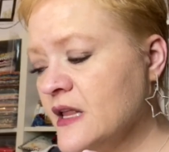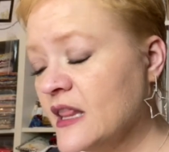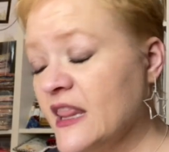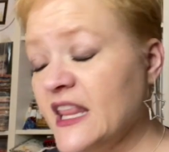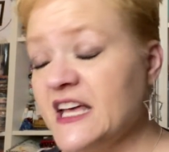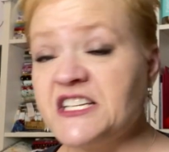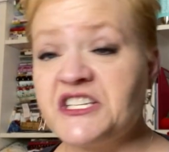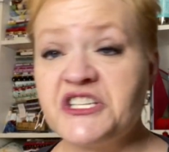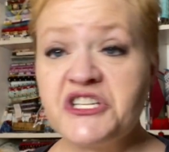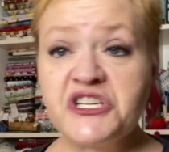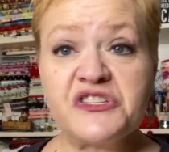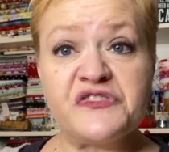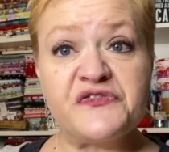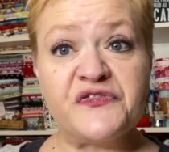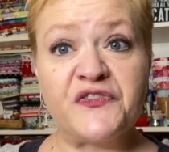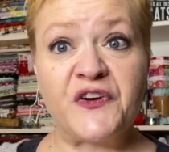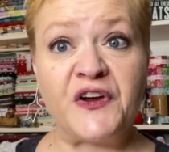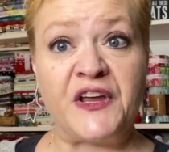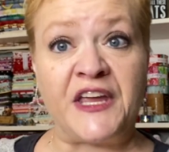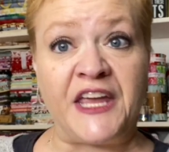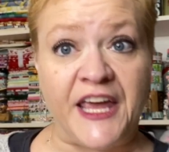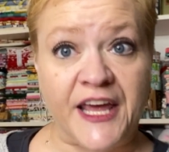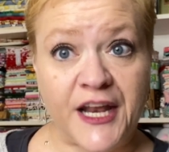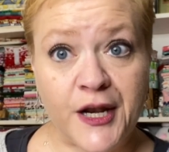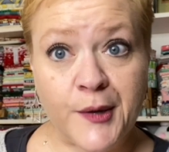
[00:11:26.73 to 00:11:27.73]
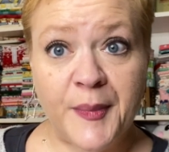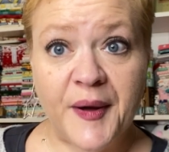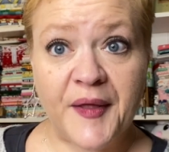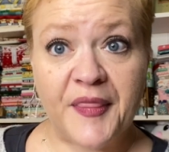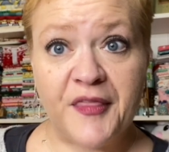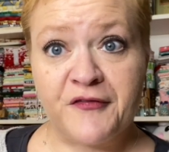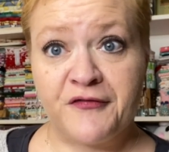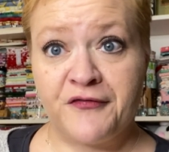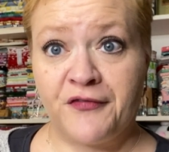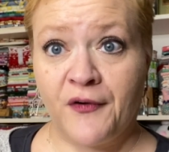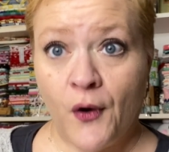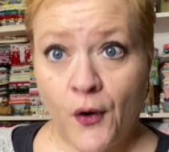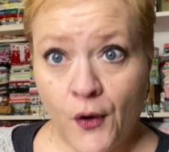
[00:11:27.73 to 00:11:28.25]
Let's just forget about the
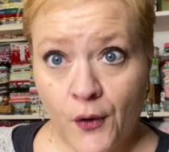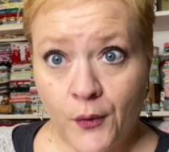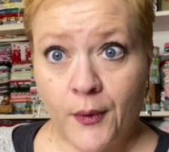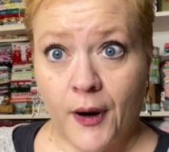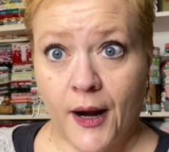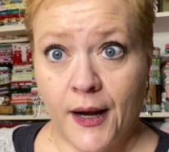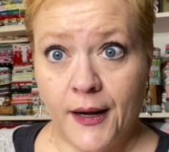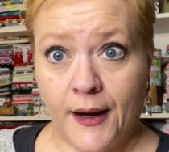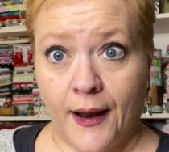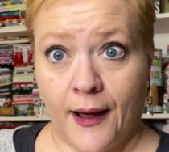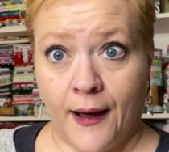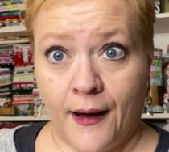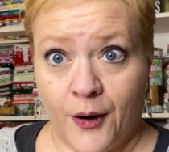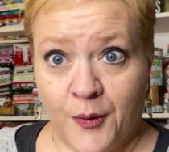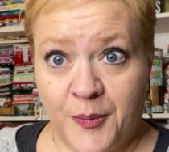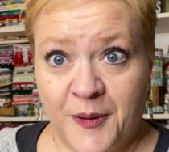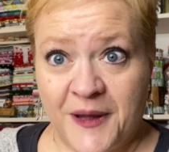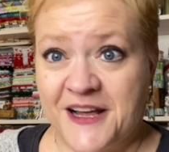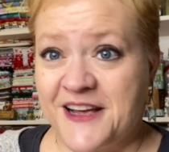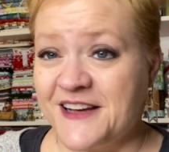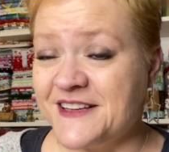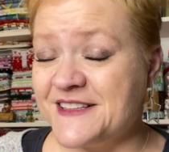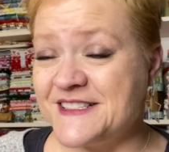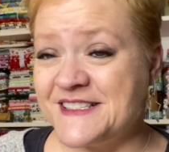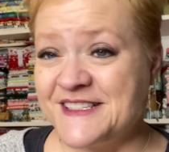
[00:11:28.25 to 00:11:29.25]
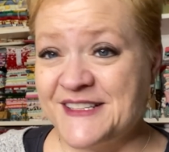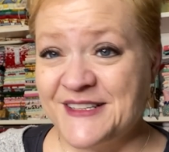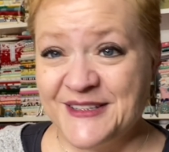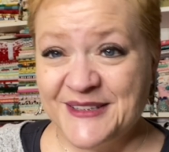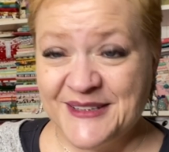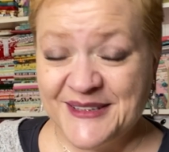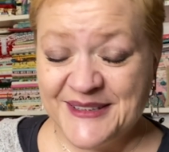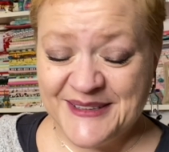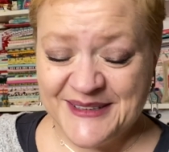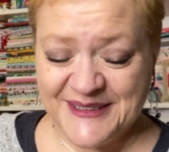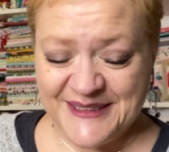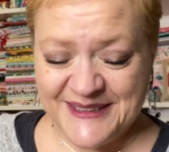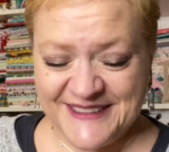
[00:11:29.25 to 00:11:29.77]
vault right now because
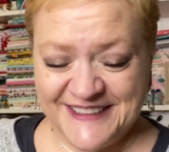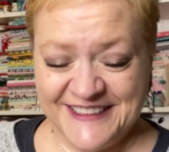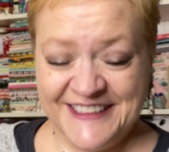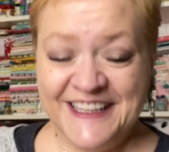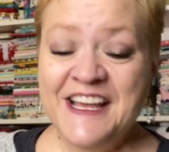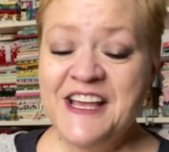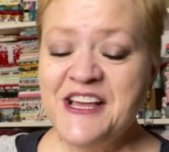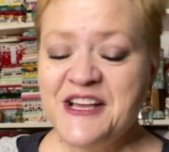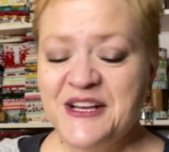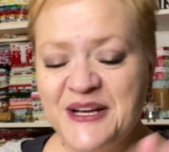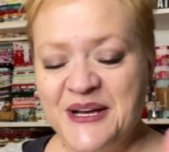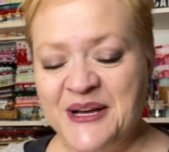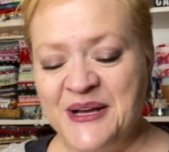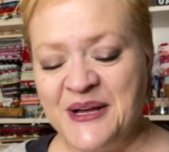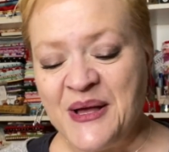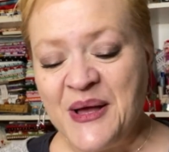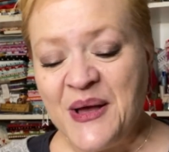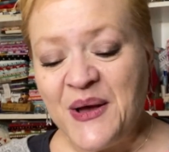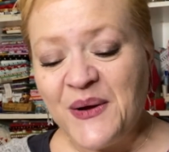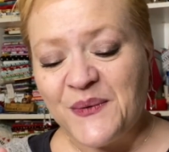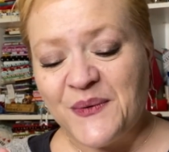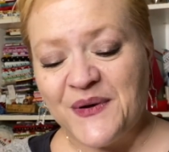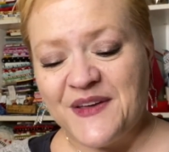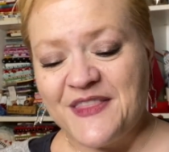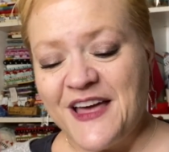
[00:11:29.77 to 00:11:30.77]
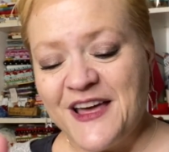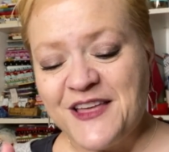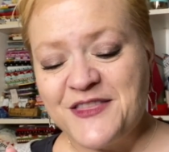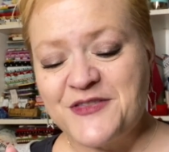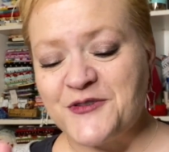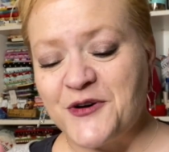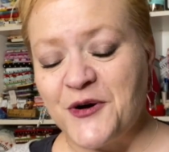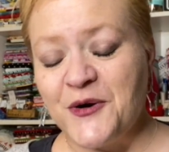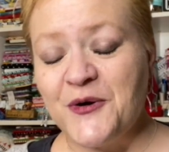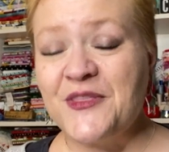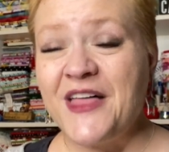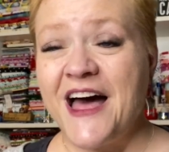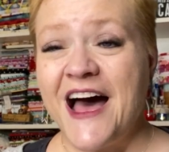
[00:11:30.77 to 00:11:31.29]
when they
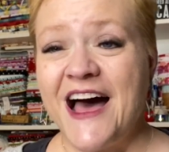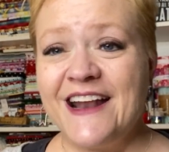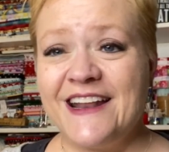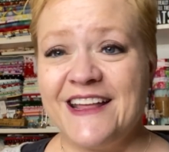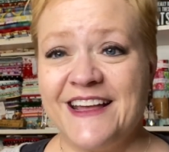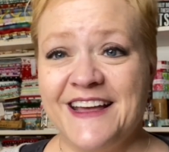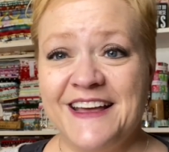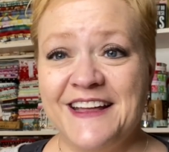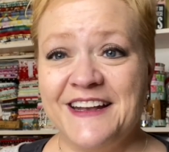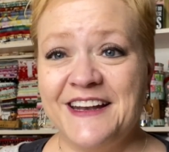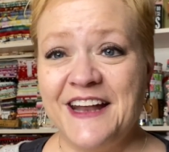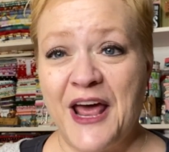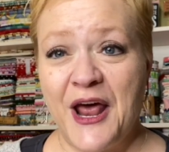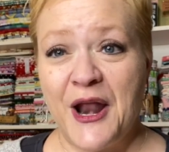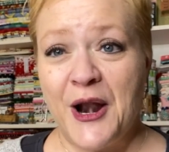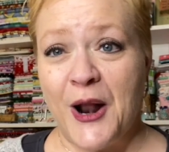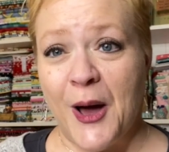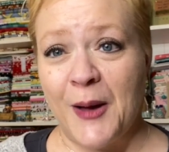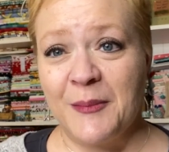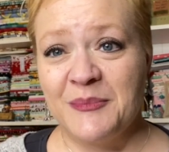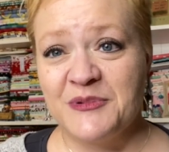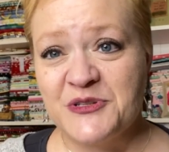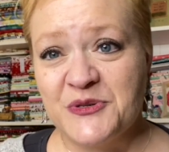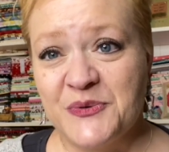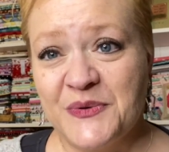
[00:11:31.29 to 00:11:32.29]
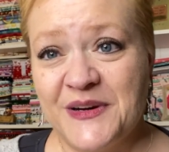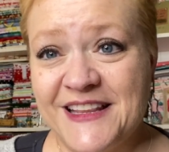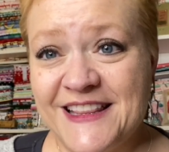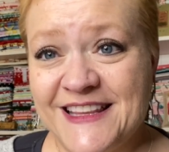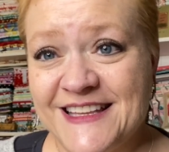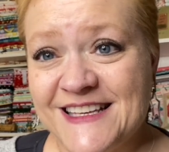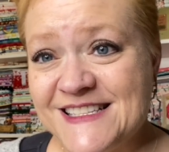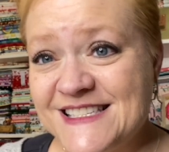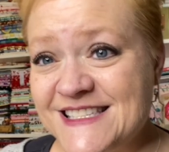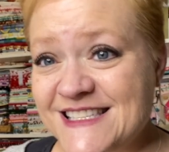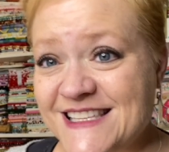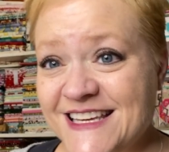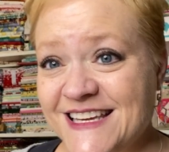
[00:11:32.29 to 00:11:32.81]
throw that in and I'm doing
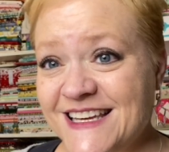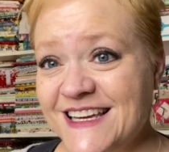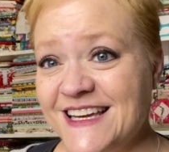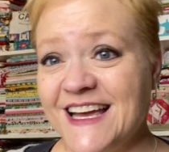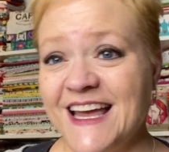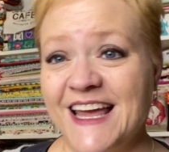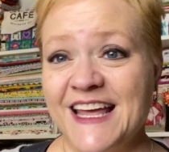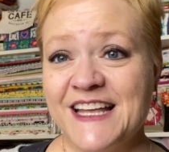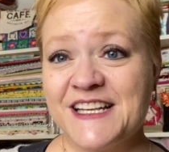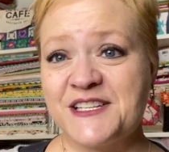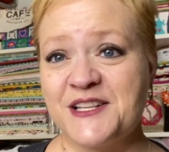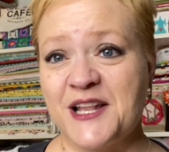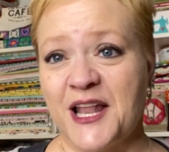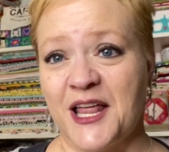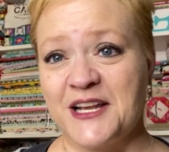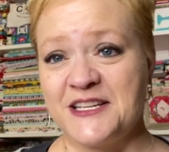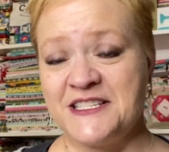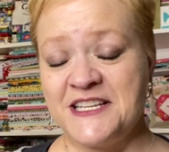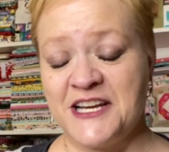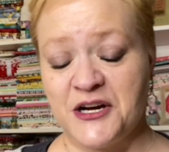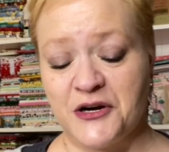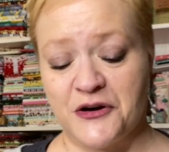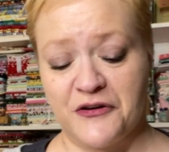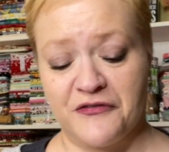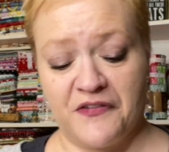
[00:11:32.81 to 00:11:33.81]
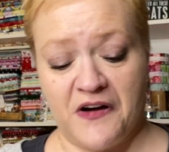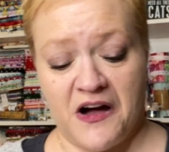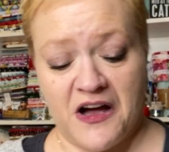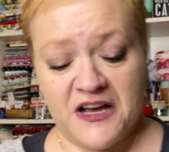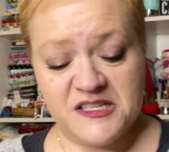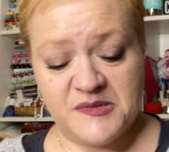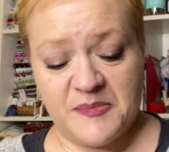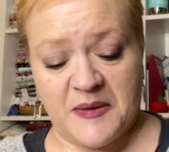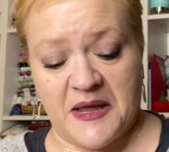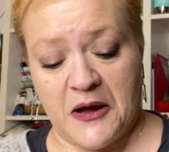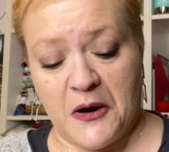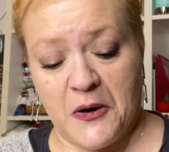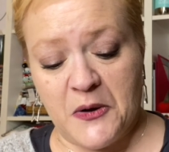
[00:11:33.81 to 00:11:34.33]
this thing, it like
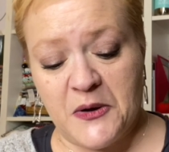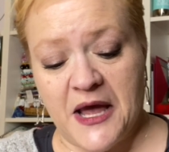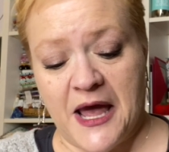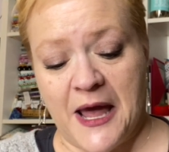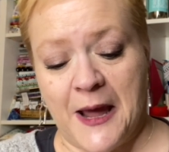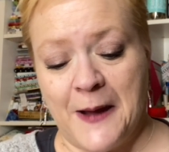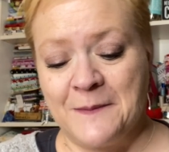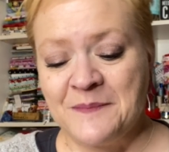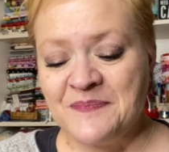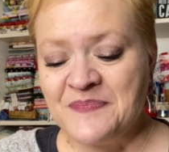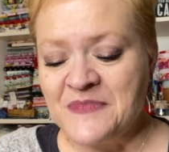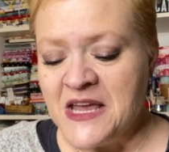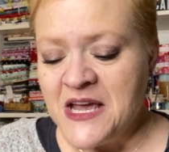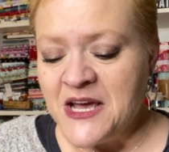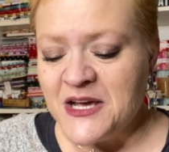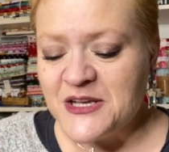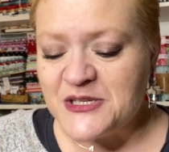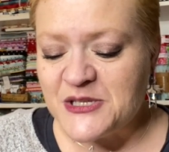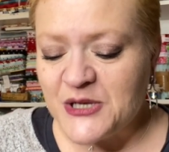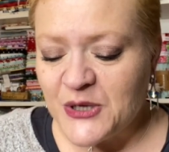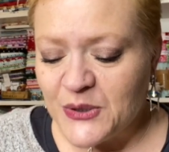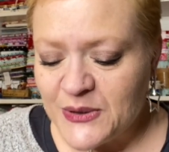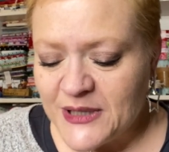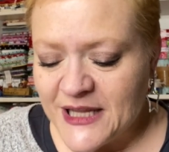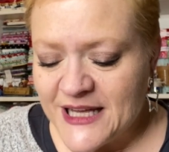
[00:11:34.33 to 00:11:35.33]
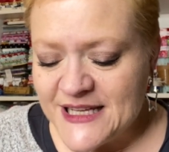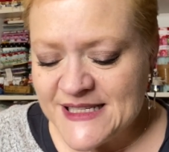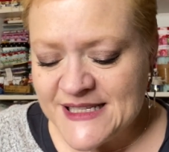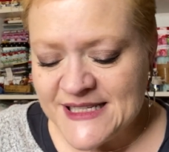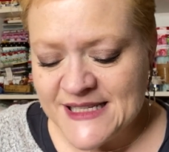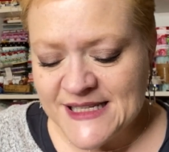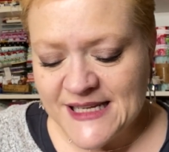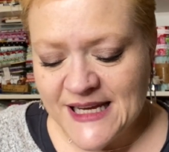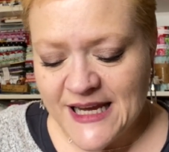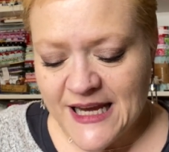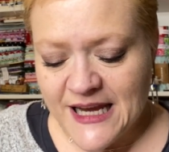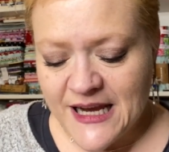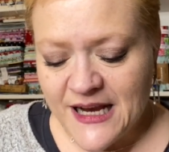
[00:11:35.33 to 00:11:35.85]
terrifies me. Okay, so let's
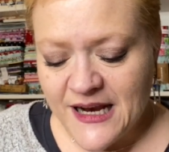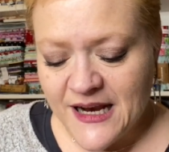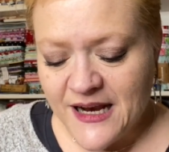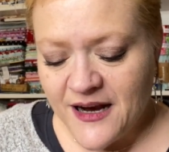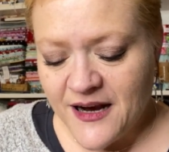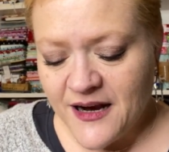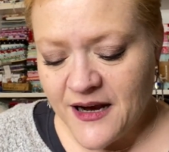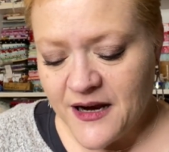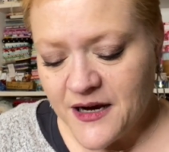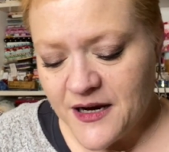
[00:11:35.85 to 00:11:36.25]
see.